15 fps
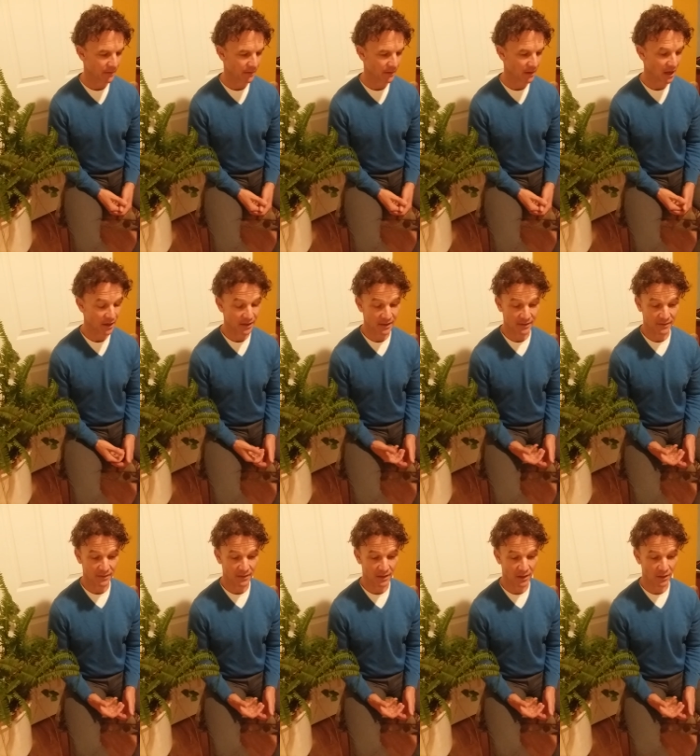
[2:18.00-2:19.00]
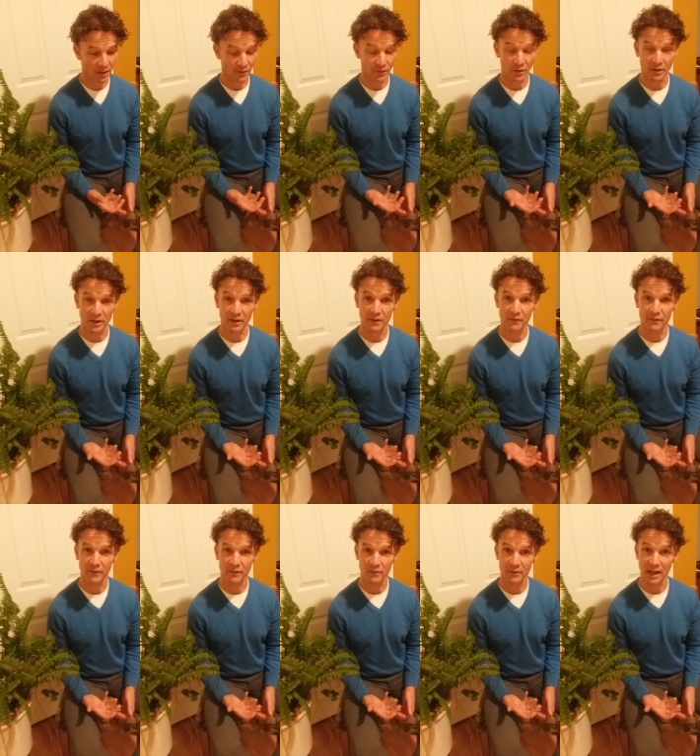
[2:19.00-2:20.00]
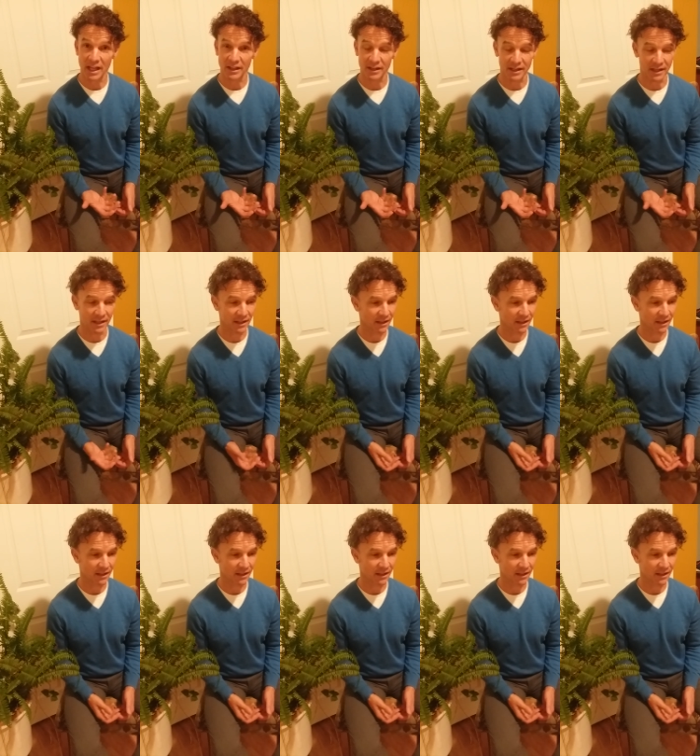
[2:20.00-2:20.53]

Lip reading: God is an alternative reality.